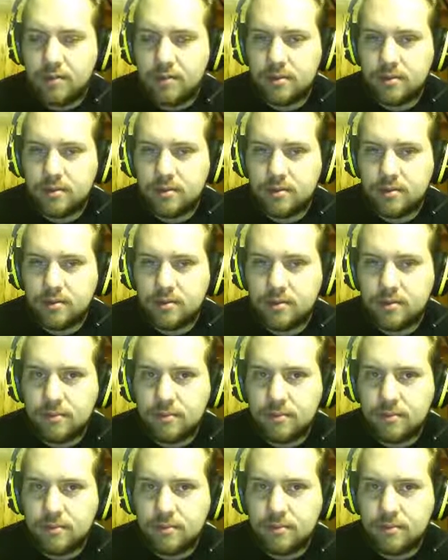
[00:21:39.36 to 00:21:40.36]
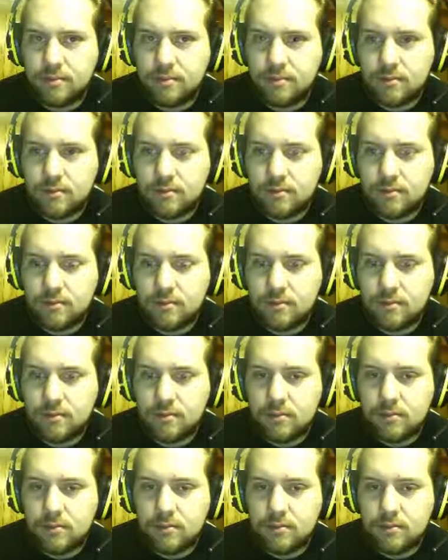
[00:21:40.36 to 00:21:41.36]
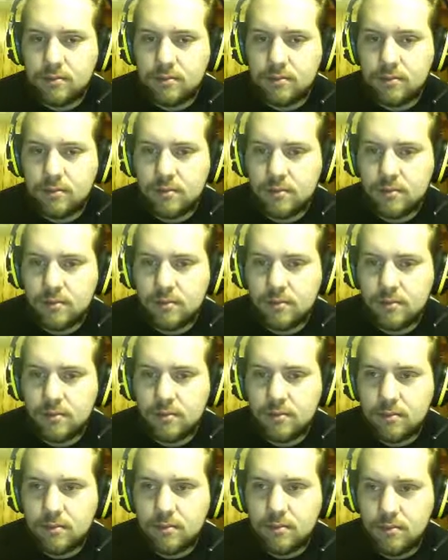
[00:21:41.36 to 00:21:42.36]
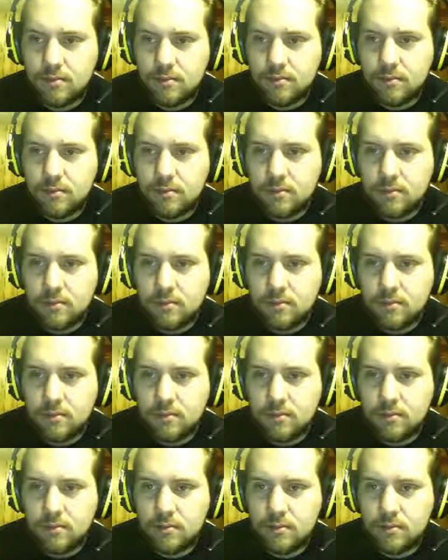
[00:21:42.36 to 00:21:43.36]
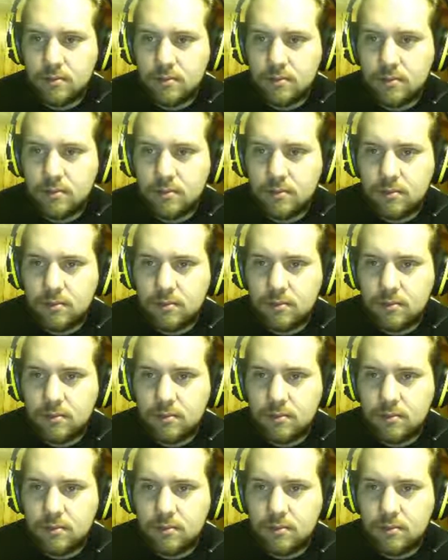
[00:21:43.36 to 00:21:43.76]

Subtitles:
Nothing is said.